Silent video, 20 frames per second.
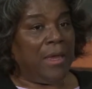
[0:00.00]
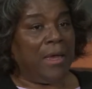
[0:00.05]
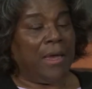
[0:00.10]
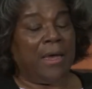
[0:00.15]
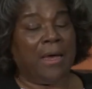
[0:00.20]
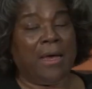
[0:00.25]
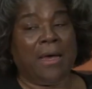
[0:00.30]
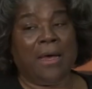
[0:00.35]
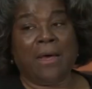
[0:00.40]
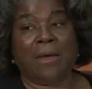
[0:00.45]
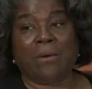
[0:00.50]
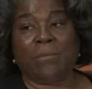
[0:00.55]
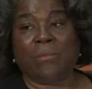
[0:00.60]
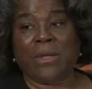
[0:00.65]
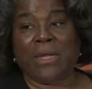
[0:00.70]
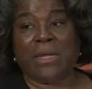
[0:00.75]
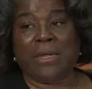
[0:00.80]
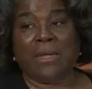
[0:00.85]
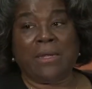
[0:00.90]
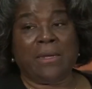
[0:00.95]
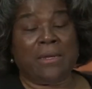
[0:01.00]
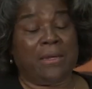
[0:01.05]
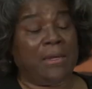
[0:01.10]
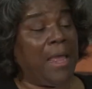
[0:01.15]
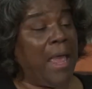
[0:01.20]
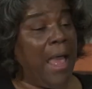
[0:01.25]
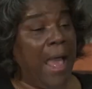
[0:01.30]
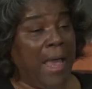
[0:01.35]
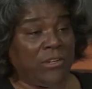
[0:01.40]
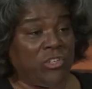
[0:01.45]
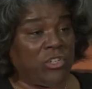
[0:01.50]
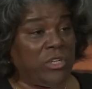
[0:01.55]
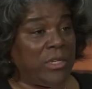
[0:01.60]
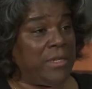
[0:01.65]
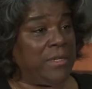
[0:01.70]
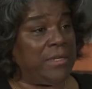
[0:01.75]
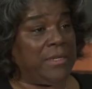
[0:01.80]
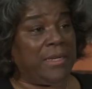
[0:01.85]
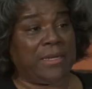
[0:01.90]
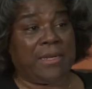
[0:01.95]
Uh, we
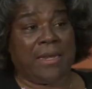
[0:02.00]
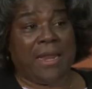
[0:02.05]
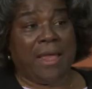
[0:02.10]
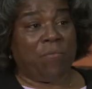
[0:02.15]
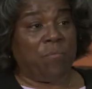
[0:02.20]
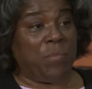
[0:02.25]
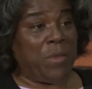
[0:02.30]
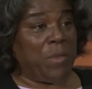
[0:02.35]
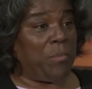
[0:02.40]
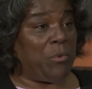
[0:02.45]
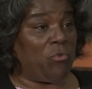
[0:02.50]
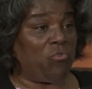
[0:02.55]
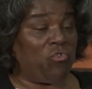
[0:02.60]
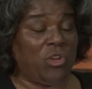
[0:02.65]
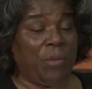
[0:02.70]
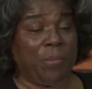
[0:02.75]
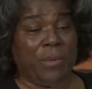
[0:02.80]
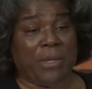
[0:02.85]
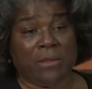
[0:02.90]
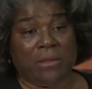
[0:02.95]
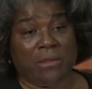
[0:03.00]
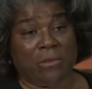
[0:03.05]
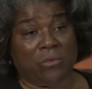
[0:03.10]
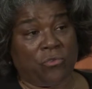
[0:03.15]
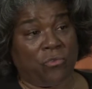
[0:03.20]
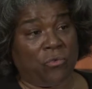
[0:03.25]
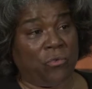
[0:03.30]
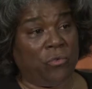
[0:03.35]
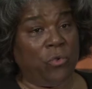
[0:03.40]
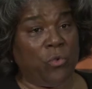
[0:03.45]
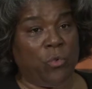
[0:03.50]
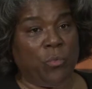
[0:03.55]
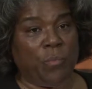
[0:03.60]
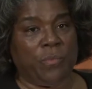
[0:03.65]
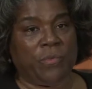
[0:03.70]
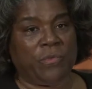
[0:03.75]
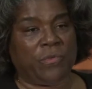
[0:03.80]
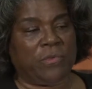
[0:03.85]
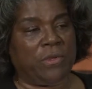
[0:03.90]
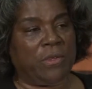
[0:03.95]
actually didn't have people jumping through
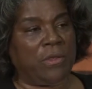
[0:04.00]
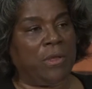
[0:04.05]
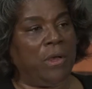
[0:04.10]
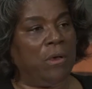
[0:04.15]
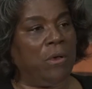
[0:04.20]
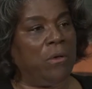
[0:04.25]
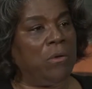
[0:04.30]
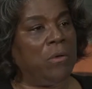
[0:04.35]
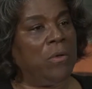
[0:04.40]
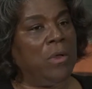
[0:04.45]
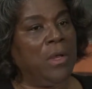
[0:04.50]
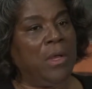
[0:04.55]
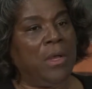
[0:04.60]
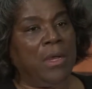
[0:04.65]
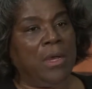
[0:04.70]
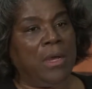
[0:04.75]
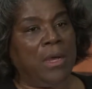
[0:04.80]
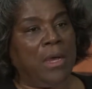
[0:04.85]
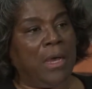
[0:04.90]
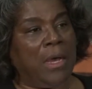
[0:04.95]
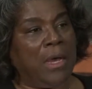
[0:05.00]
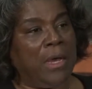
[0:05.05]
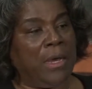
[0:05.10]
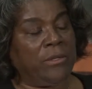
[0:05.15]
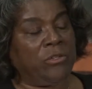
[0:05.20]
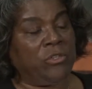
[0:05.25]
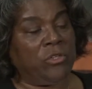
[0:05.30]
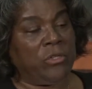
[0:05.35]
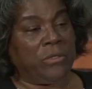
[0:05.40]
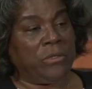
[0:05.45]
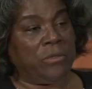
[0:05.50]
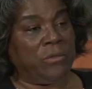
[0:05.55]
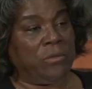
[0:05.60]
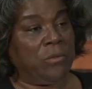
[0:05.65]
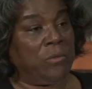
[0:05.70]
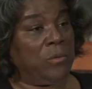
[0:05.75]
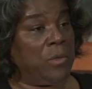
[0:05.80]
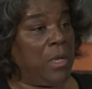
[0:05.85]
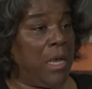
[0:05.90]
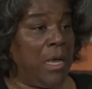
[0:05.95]
hoops to go uh,
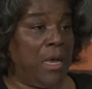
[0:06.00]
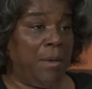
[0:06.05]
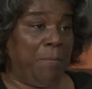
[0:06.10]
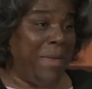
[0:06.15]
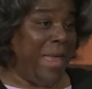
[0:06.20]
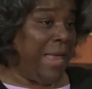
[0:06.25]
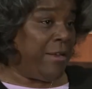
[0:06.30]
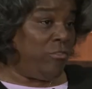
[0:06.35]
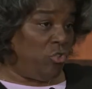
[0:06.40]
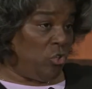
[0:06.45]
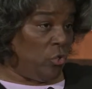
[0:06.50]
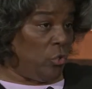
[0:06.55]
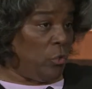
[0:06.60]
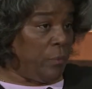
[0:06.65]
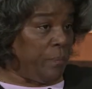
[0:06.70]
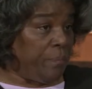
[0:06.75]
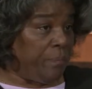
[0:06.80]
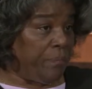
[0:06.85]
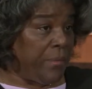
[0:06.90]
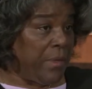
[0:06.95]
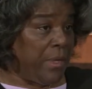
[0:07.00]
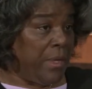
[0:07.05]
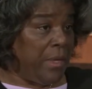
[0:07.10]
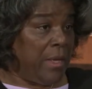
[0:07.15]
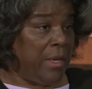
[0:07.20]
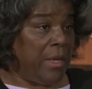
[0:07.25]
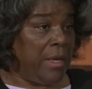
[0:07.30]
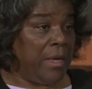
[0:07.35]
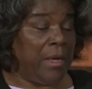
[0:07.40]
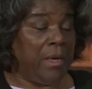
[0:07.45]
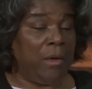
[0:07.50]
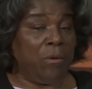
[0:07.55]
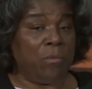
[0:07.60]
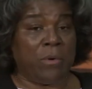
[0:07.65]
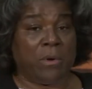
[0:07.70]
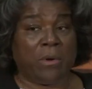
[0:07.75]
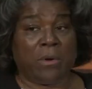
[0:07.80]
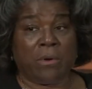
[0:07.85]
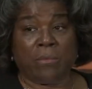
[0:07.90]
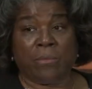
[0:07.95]
to uh, Banjul, uh,
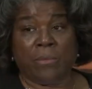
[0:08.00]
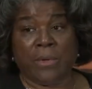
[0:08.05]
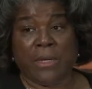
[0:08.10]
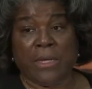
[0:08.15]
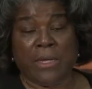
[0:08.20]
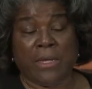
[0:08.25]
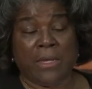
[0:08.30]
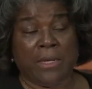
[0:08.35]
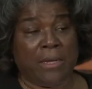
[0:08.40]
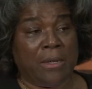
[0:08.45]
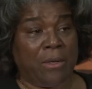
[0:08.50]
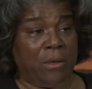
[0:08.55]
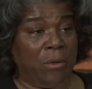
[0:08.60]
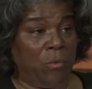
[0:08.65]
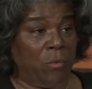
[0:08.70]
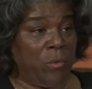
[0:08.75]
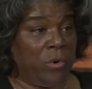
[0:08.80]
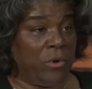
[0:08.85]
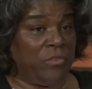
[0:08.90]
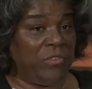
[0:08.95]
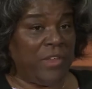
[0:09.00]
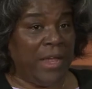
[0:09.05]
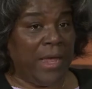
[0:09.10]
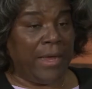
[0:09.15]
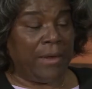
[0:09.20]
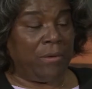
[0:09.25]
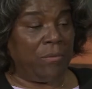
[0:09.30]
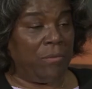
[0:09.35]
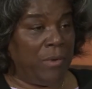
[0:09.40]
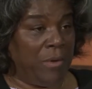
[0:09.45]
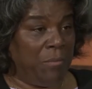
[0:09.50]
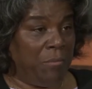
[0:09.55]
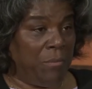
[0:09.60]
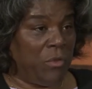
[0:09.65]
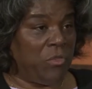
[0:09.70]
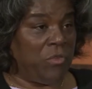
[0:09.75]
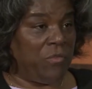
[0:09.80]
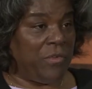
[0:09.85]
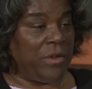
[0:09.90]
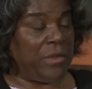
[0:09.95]
where we were assigned when
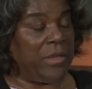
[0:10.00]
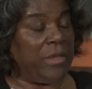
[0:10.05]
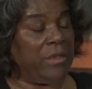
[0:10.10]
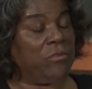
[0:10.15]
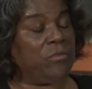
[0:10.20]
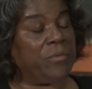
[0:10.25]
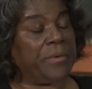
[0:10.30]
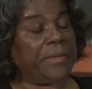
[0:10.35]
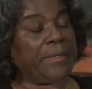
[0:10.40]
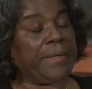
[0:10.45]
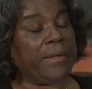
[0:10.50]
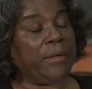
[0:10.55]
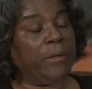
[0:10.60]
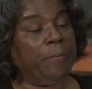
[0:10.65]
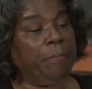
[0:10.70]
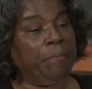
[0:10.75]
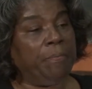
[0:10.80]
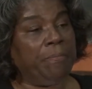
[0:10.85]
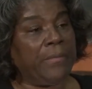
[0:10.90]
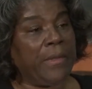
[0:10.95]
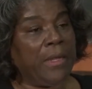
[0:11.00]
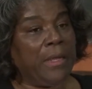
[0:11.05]
both of our kids were little.